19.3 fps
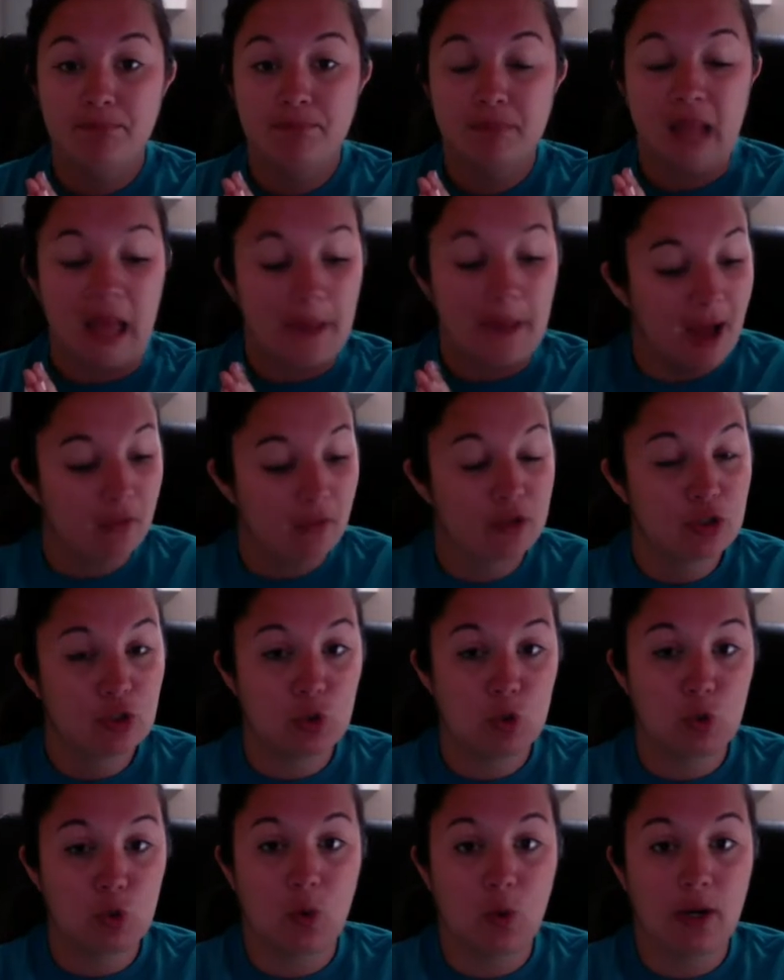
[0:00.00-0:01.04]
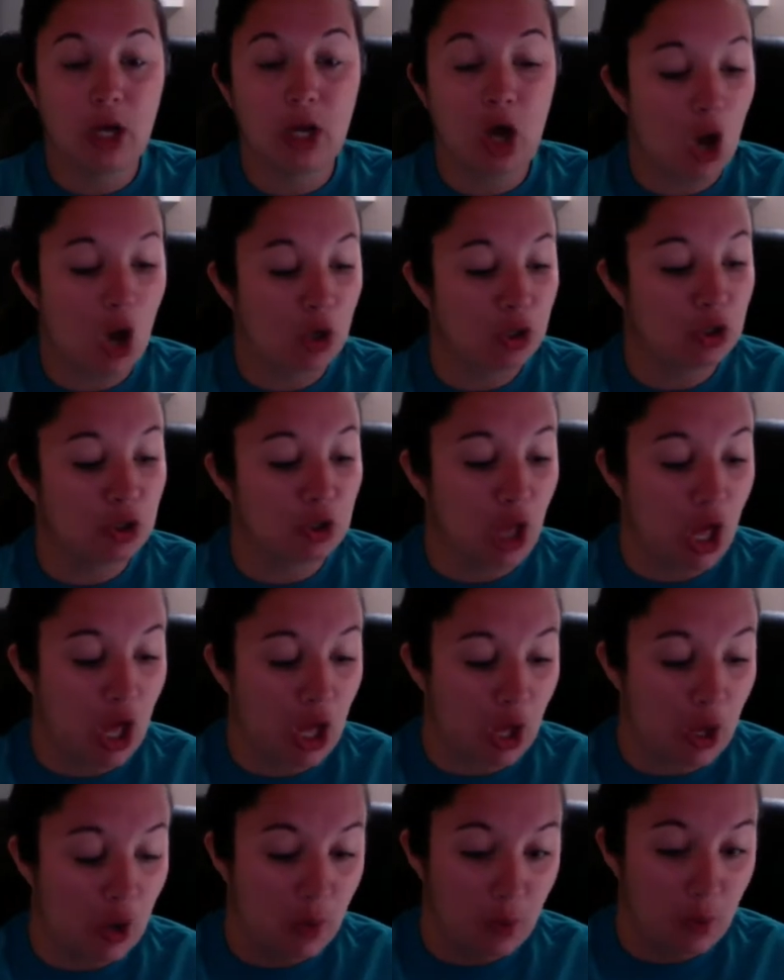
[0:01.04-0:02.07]
about this story called
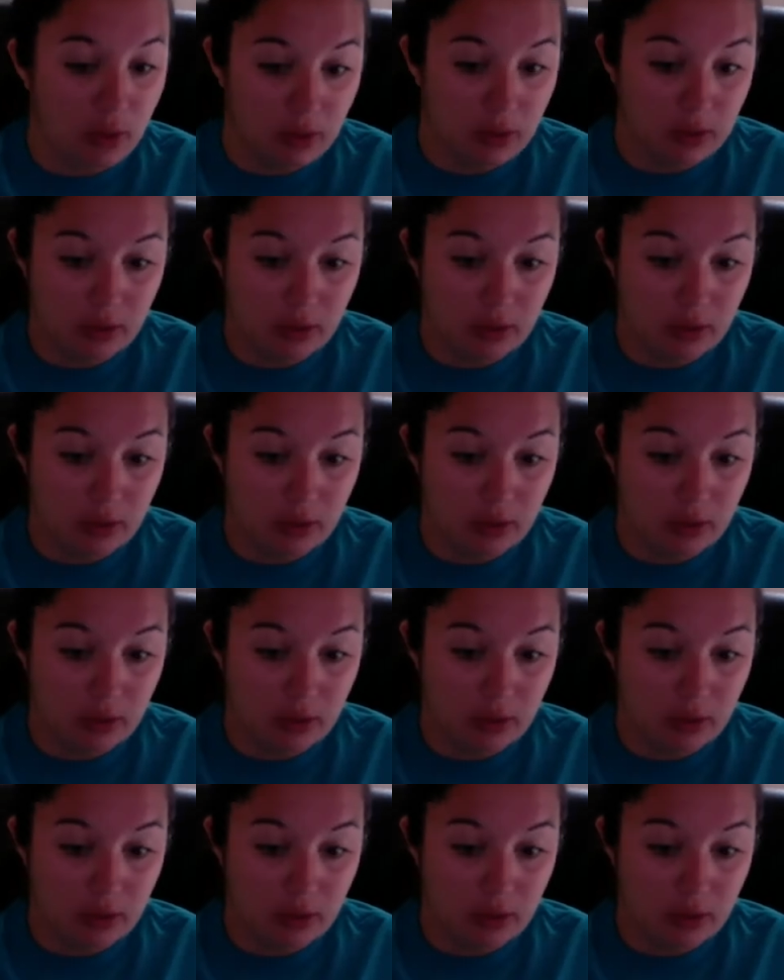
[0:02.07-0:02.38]
Glow